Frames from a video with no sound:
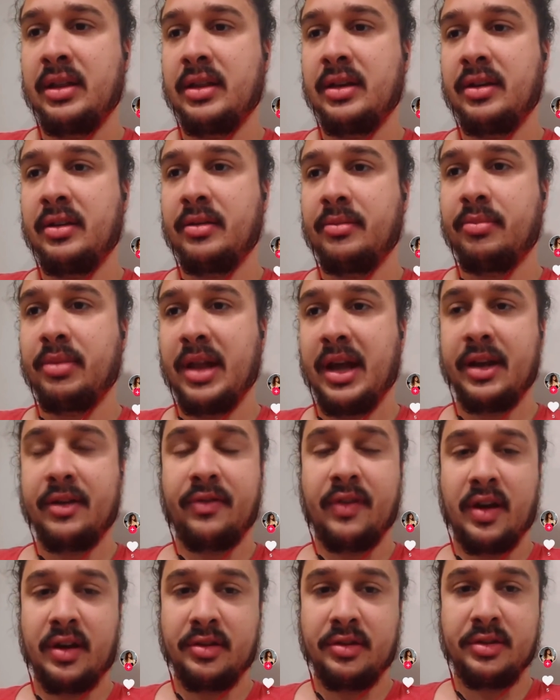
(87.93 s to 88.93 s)
the black
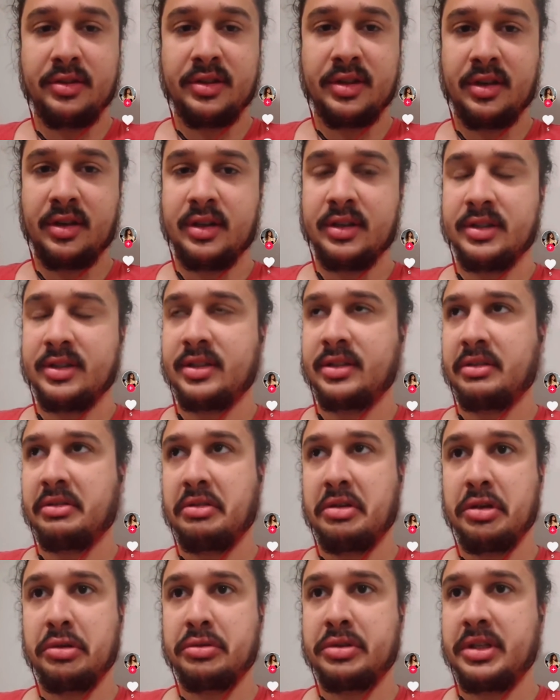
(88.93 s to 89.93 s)
fathers, are as
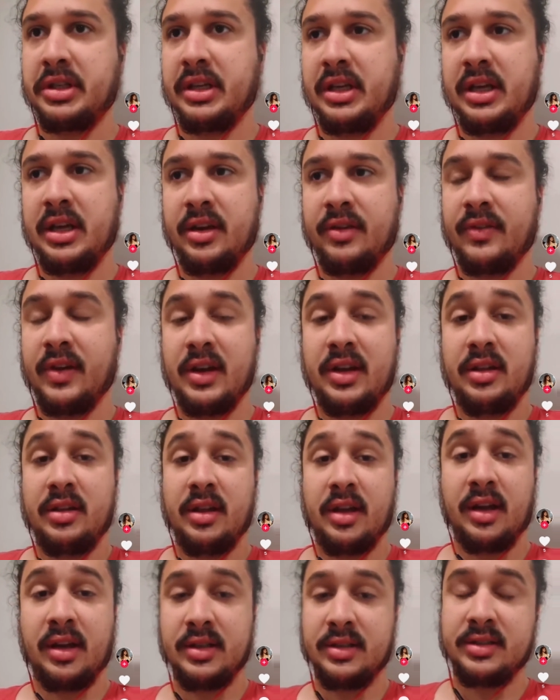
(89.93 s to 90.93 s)
guilty of
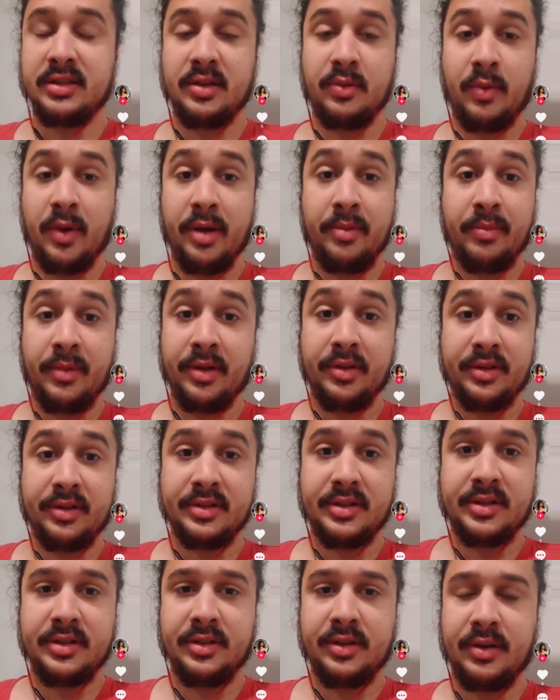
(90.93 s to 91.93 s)
anything as the white
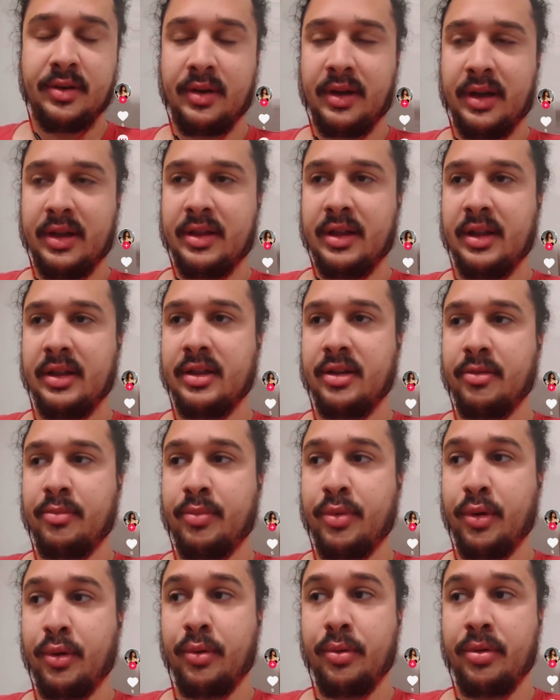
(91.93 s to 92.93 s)
mothers. I think they're
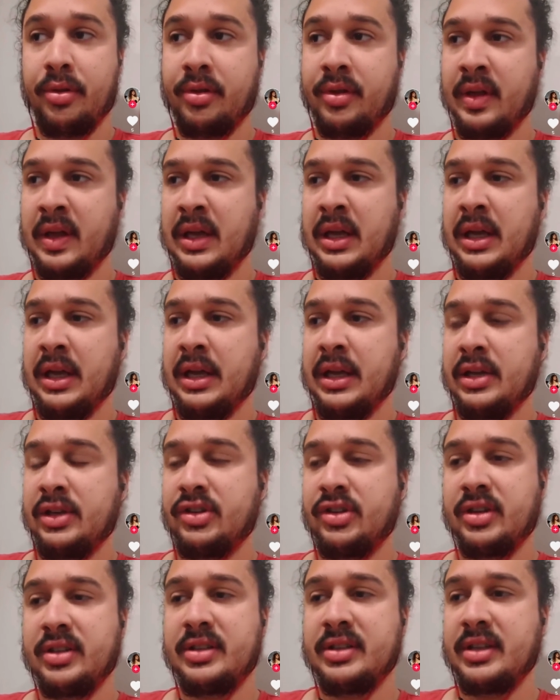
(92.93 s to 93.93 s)
both
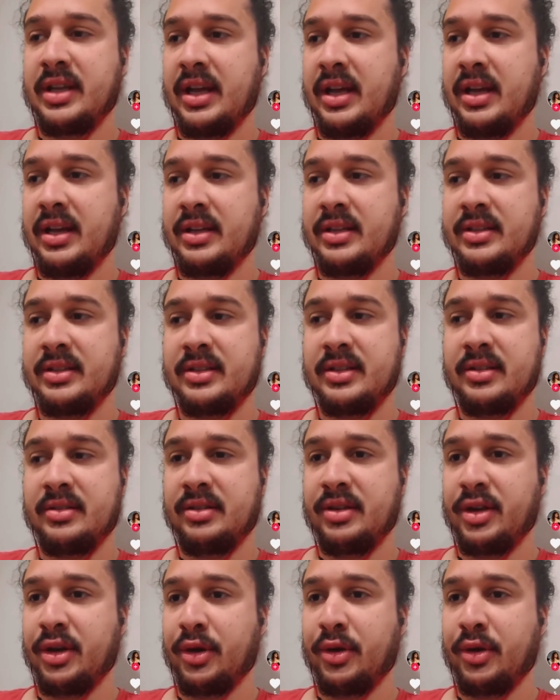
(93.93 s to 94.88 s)
just as,